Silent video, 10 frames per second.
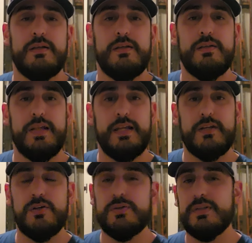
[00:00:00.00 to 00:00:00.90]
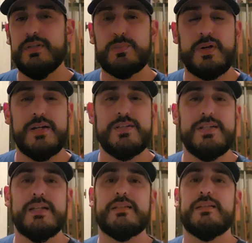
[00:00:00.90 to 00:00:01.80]
they got to go into this
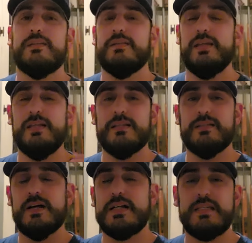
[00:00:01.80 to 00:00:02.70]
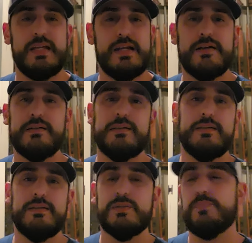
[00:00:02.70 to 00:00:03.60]
project, and it's locked down, and
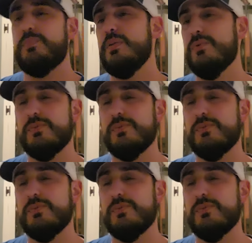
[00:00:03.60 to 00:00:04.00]
there's people